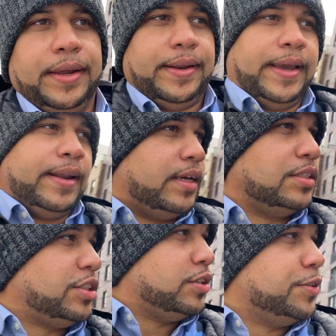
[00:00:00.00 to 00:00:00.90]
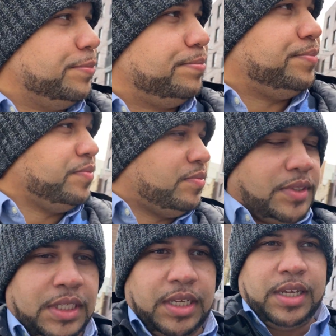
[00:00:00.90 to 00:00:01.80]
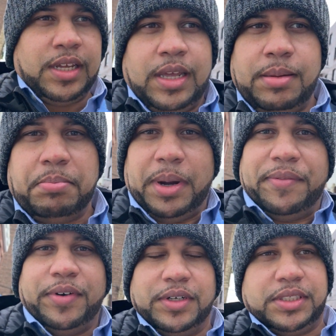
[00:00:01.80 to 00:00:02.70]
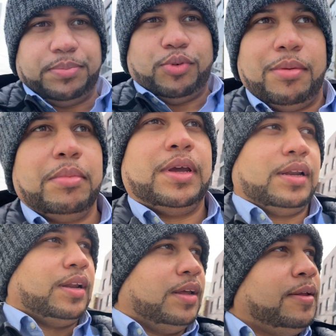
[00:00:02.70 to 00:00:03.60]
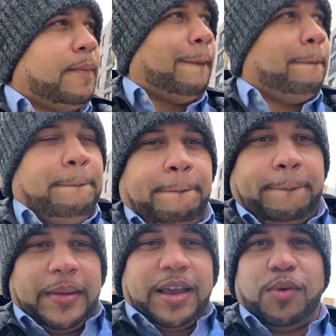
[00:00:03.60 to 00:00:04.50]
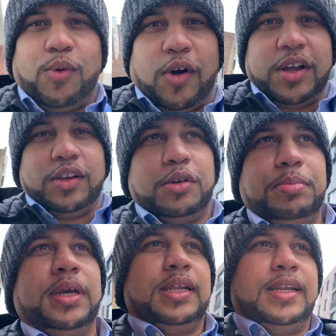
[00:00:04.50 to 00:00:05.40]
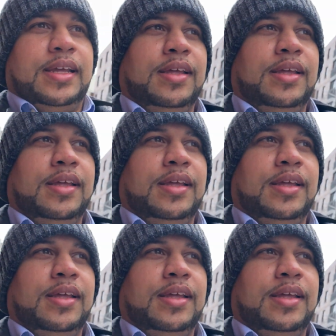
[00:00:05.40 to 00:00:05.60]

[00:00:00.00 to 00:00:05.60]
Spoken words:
Heading into my first appointment. Got to walk a little bit.